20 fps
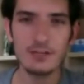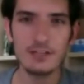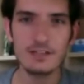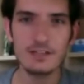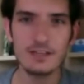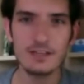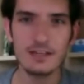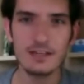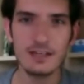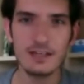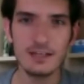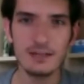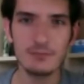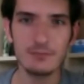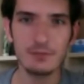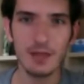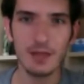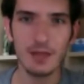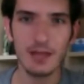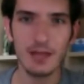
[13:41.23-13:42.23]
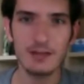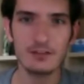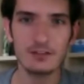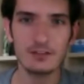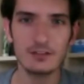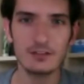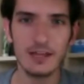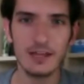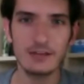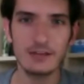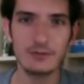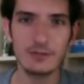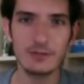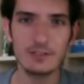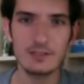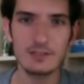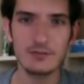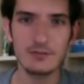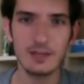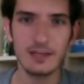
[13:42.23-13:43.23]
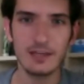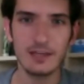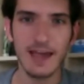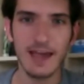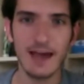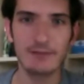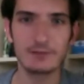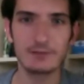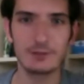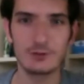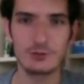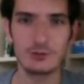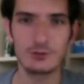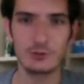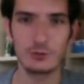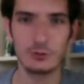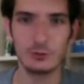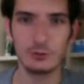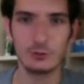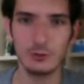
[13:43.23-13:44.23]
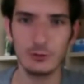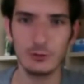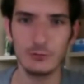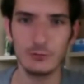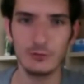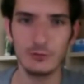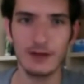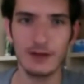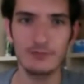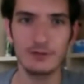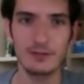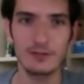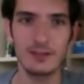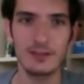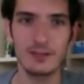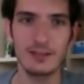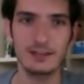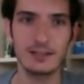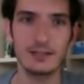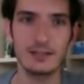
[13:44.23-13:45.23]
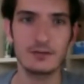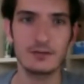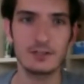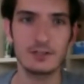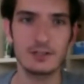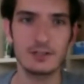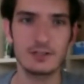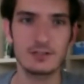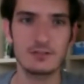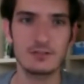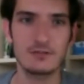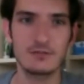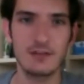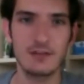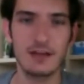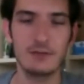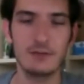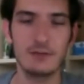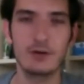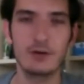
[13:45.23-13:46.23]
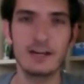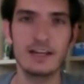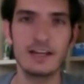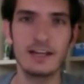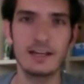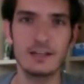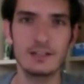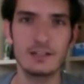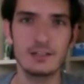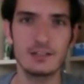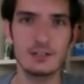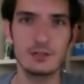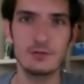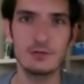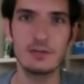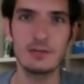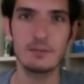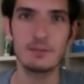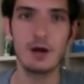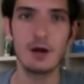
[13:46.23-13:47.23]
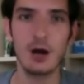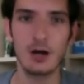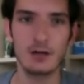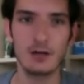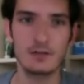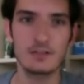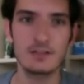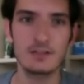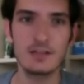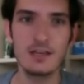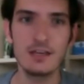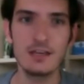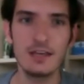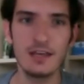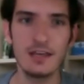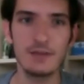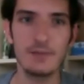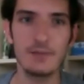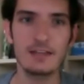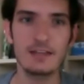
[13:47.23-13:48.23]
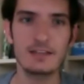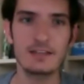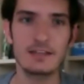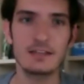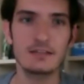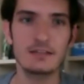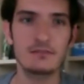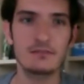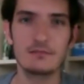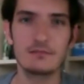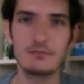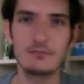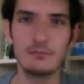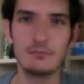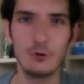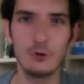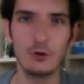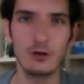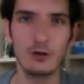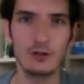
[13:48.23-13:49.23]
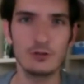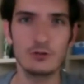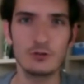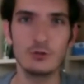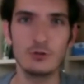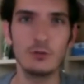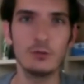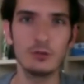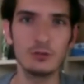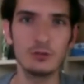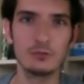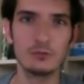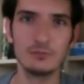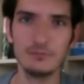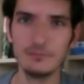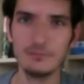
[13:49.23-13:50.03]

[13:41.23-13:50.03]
reason in Blender, like once you like have control over everything, like you can just kind of break it into 2D parts. It makes it more doable.